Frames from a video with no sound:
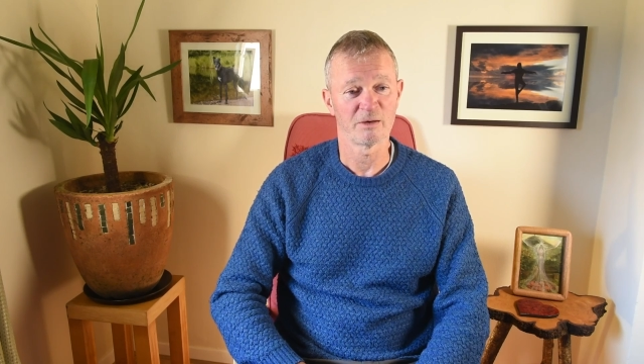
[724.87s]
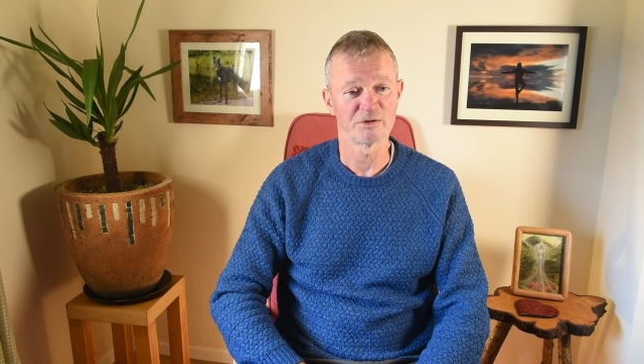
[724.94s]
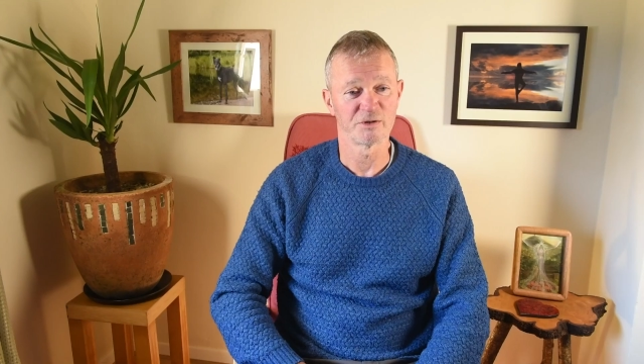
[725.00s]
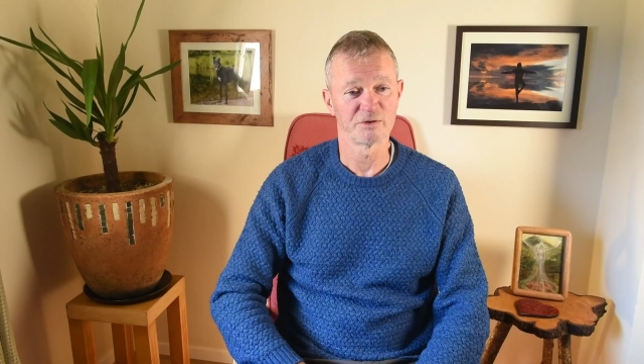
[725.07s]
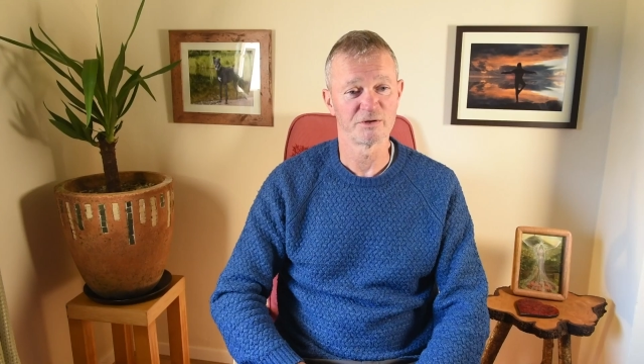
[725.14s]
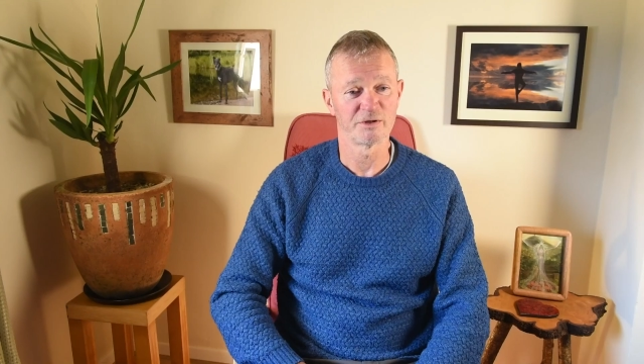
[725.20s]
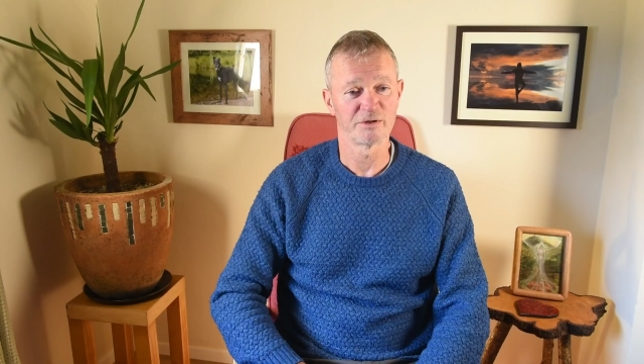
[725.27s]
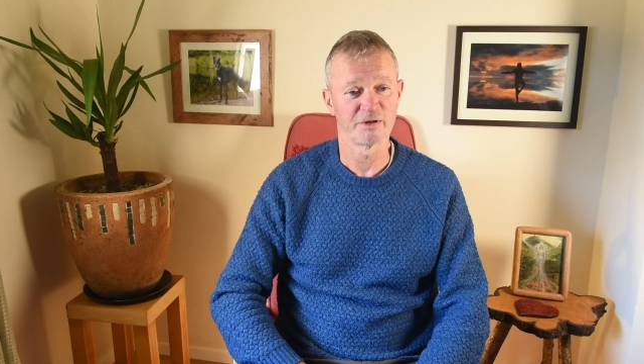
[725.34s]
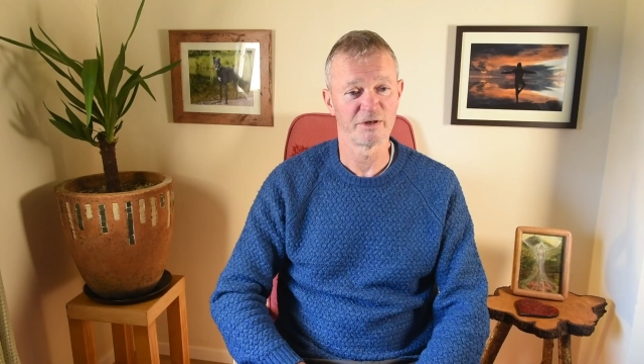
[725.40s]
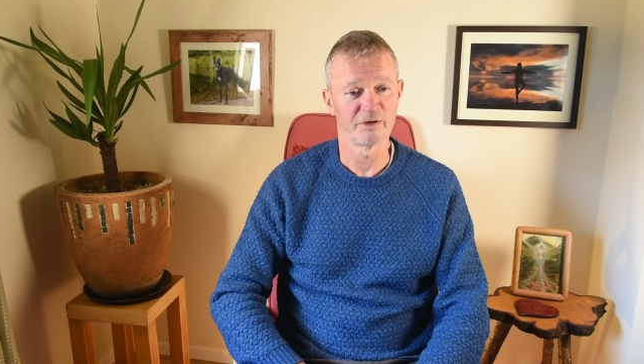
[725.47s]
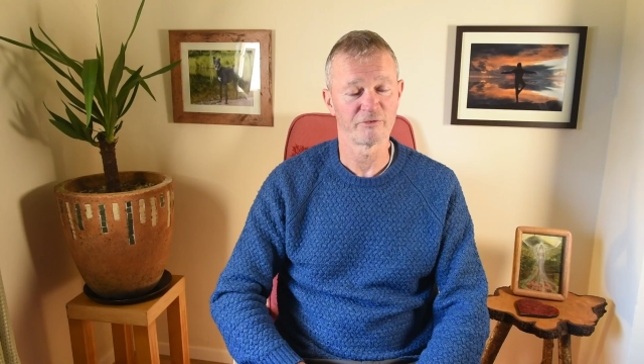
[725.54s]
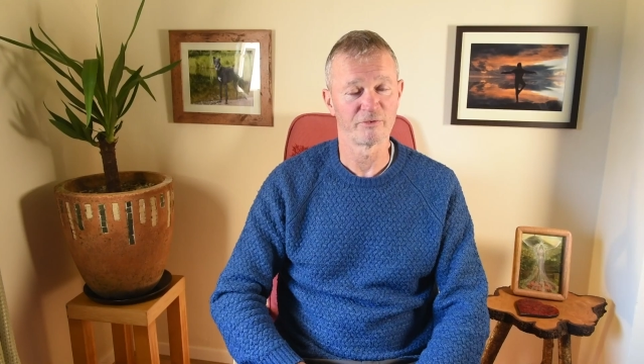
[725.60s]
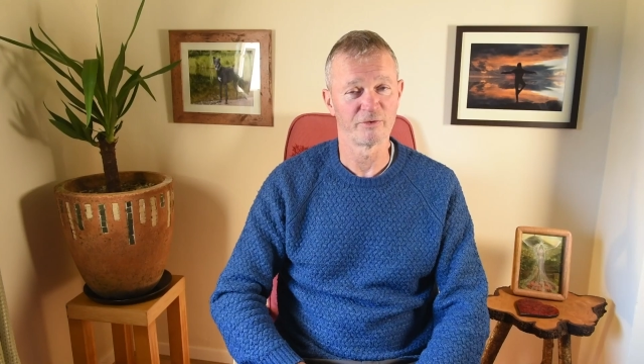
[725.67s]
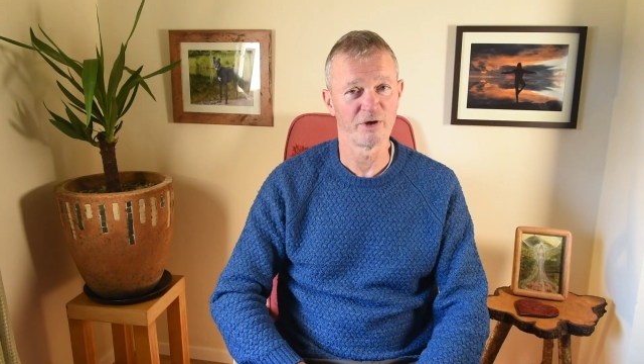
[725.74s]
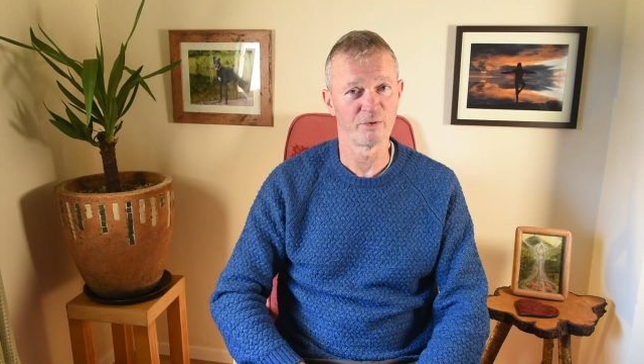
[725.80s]
under a
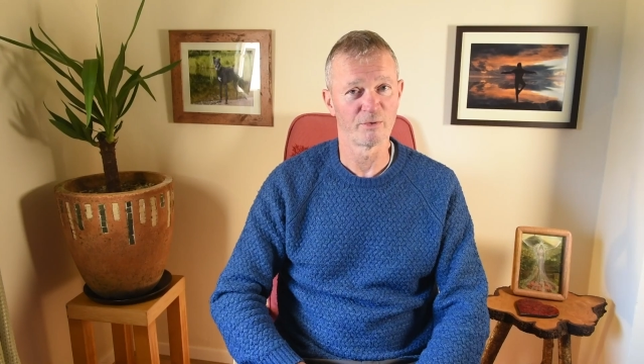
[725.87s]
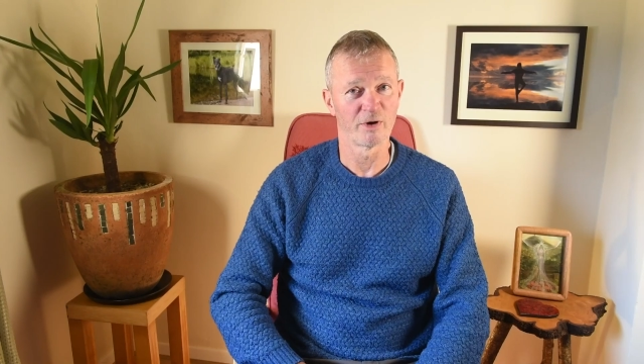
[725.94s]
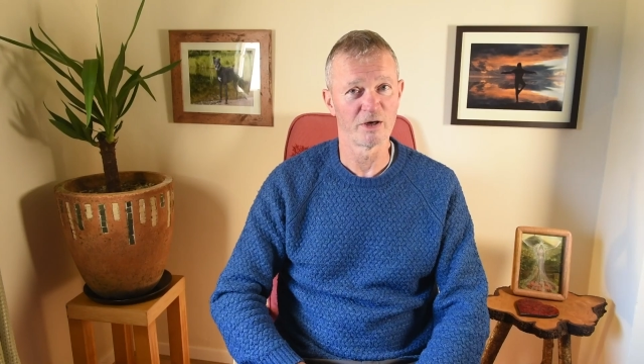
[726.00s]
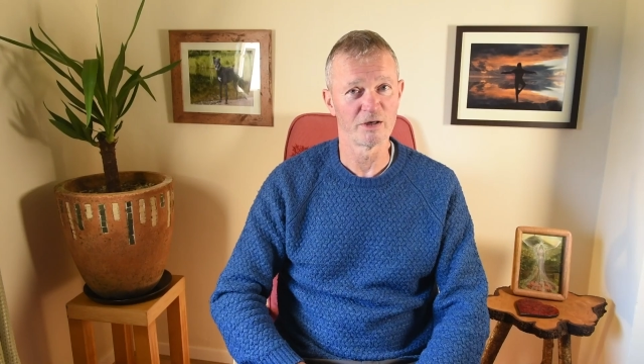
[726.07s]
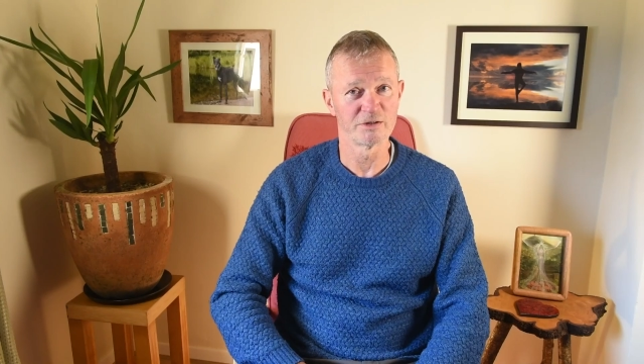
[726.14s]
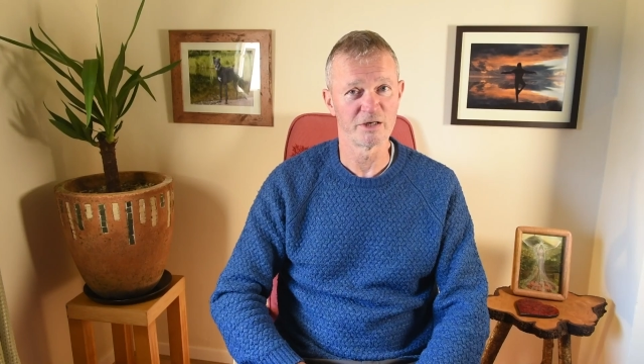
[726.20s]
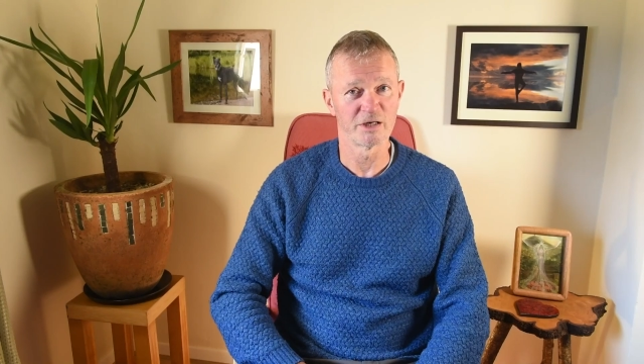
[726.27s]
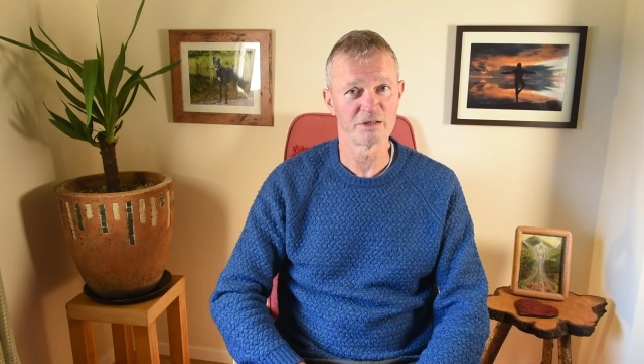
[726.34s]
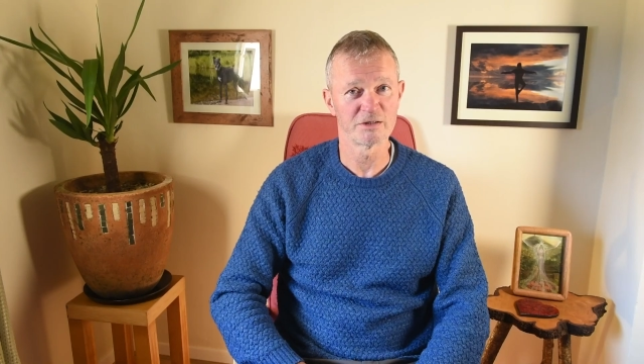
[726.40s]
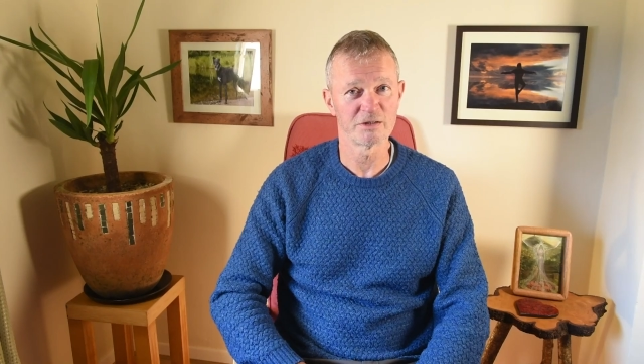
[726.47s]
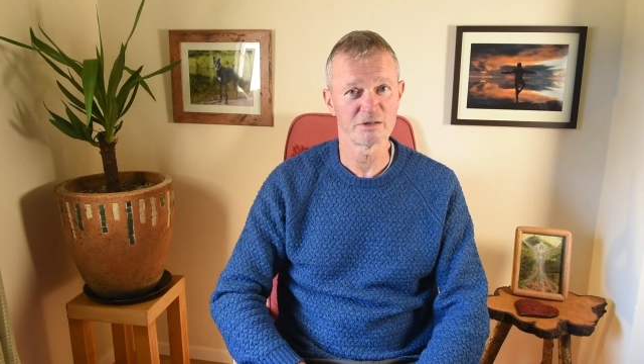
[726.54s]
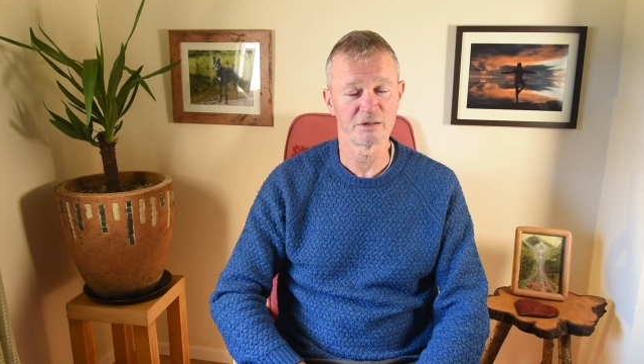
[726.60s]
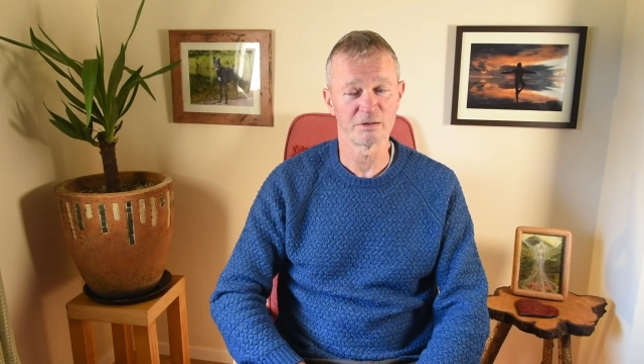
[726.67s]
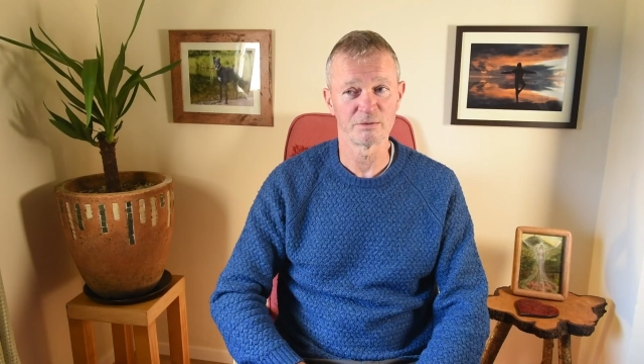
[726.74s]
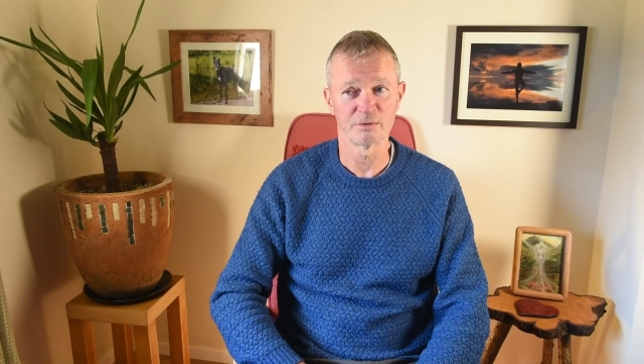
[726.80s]
different
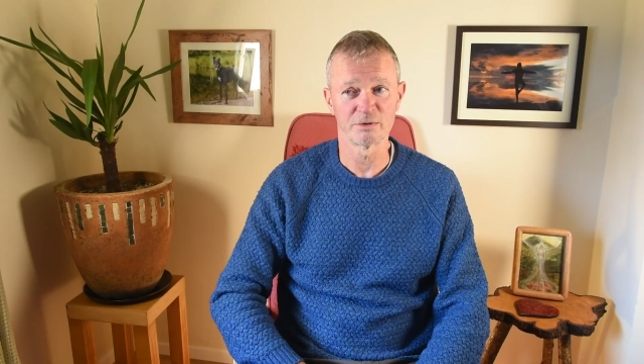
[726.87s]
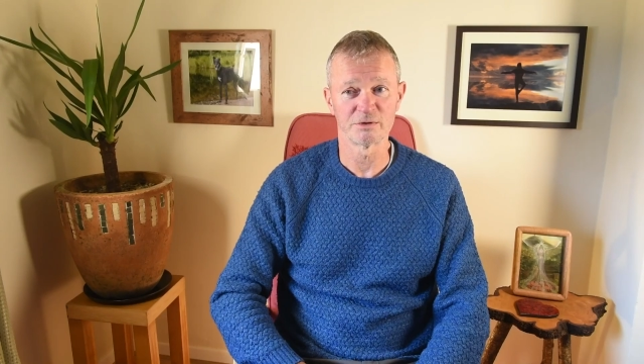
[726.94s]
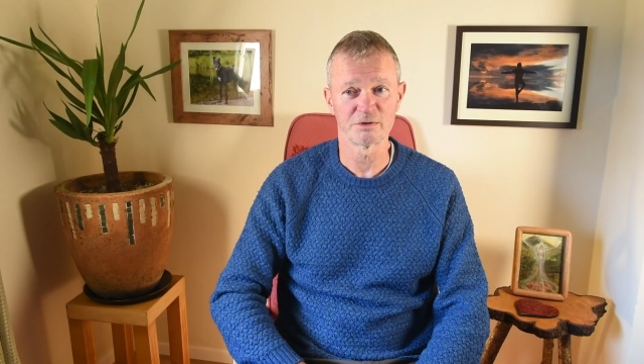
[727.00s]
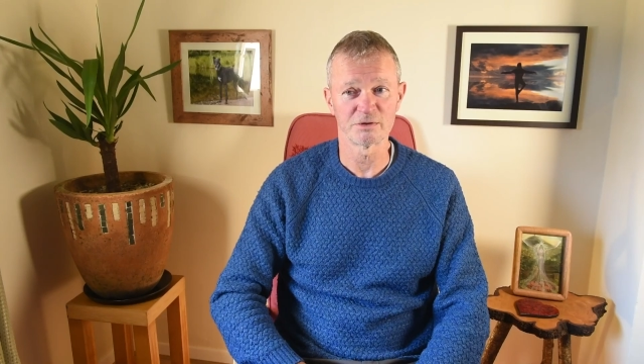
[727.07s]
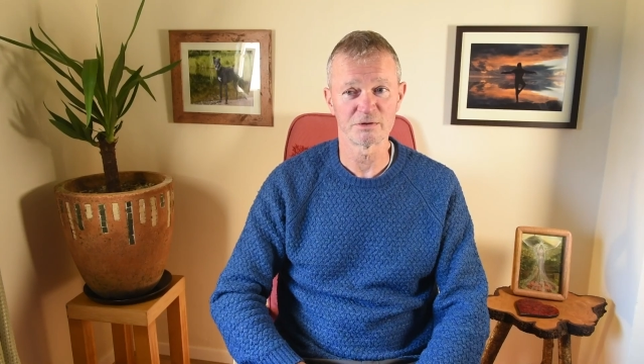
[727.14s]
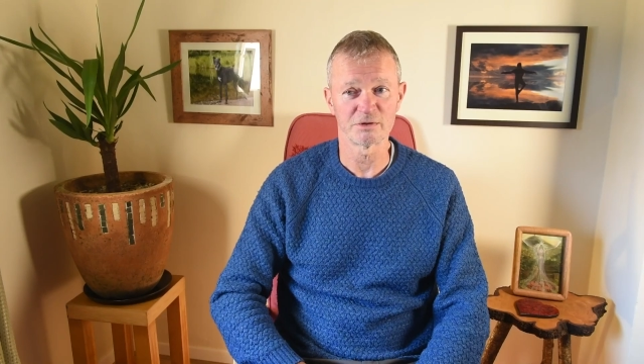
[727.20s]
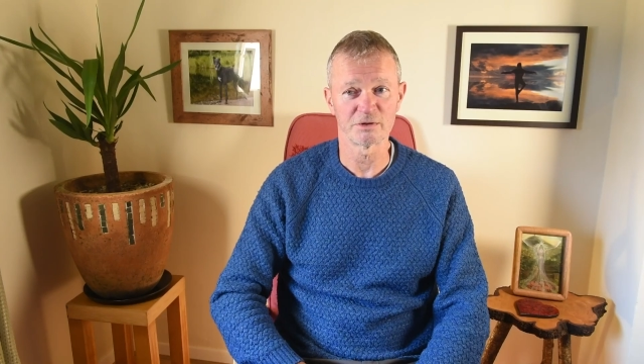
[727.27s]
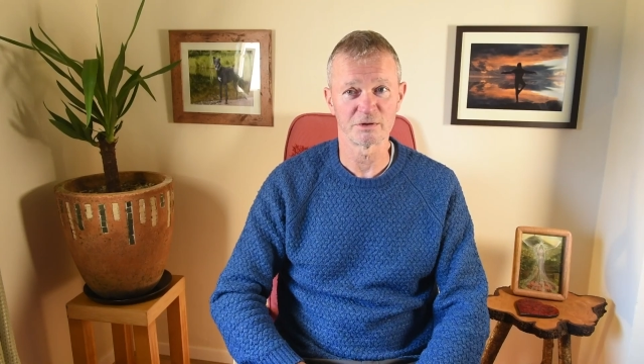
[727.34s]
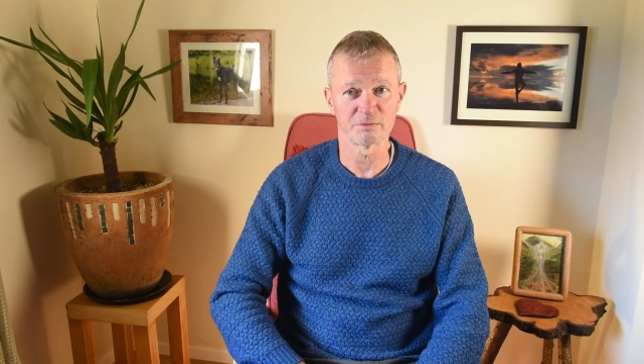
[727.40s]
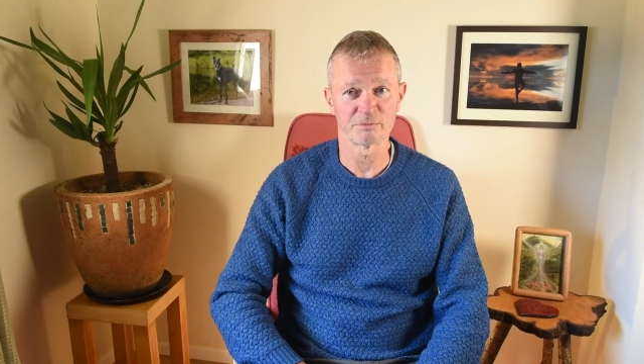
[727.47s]
urologist who was